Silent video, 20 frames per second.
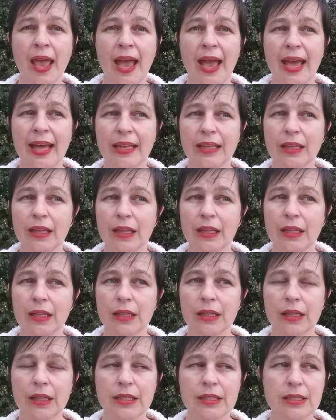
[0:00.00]
And
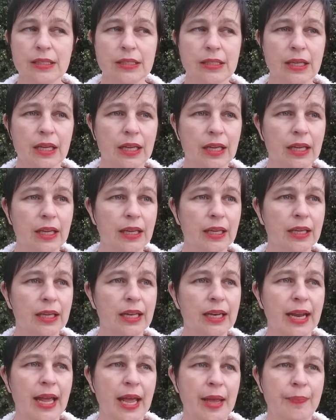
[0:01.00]
this
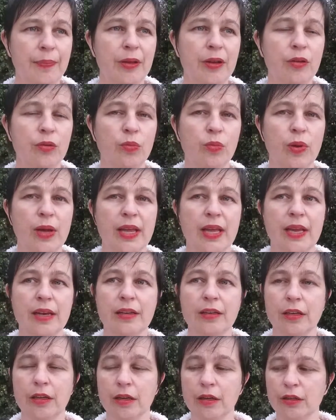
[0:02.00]
can happen
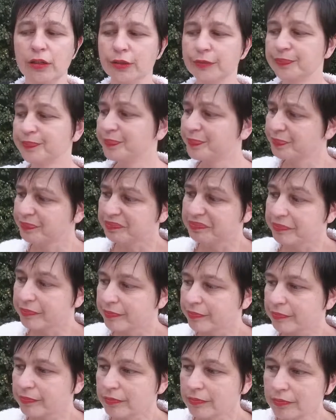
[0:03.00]
when,
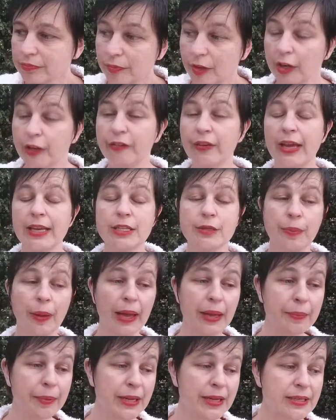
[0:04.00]
you've had your
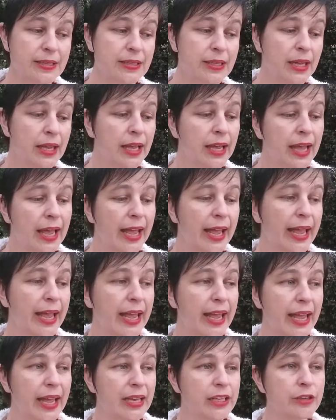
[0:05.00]
babies
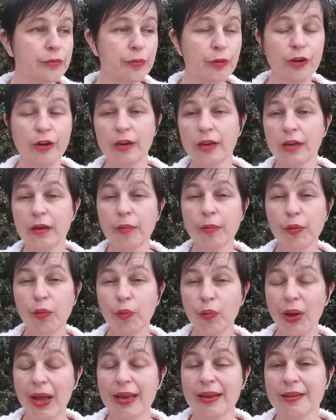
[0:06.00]
and you put on a little bit of
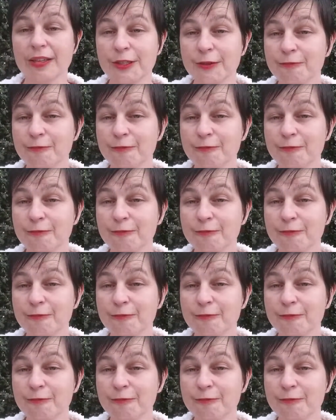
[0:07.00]
weight.